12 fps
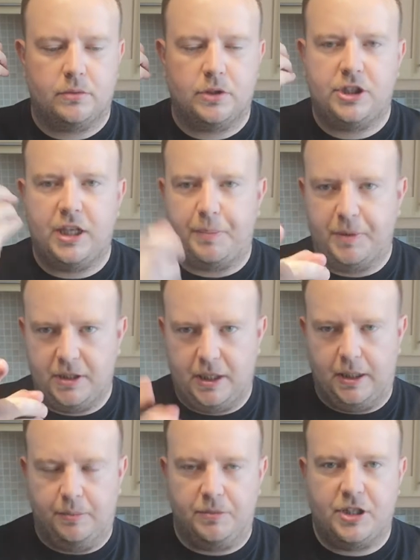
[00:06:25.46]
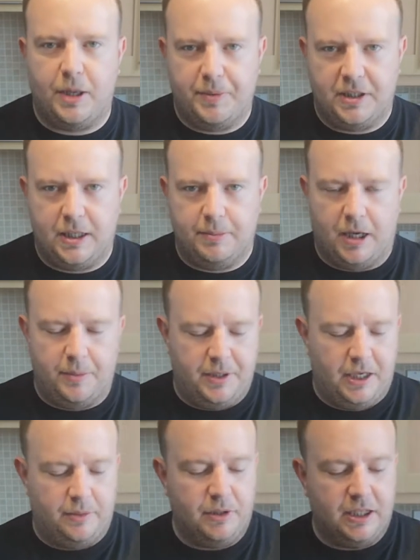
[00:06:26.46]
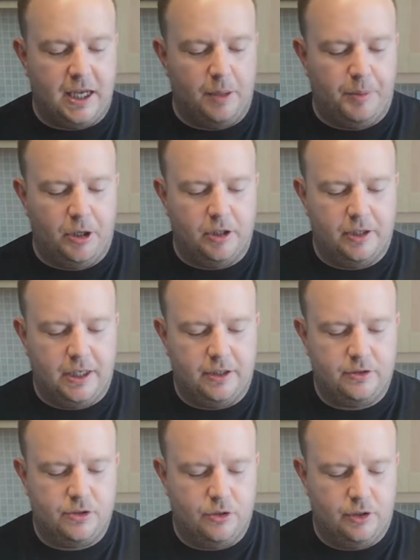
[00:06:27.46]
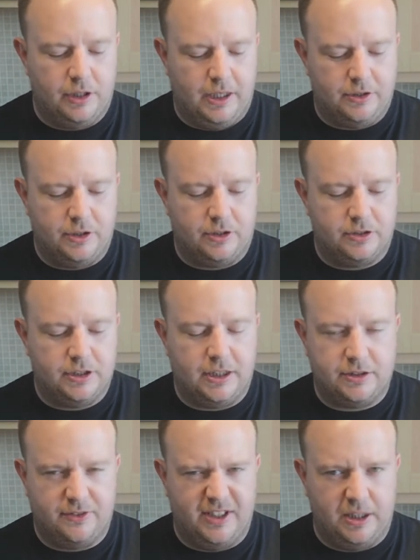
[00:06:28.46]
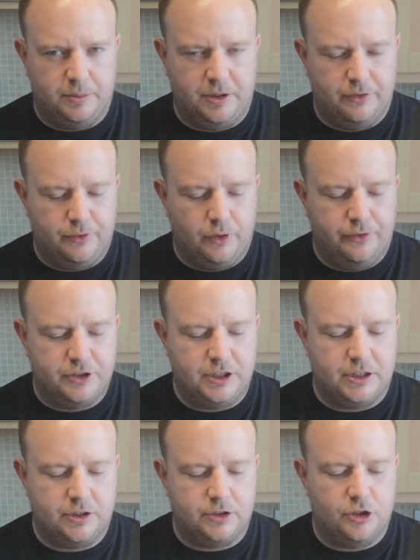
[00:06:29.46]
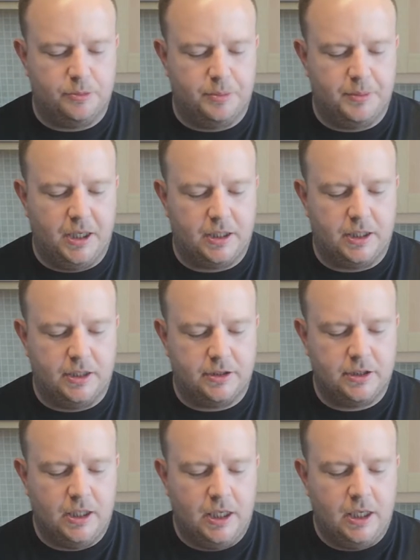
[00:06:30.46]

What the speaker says: Shepherd Neame IPA. I'm going to get a bottle of that shortly actually, because that's available in your 4 for 6 at supermarkets.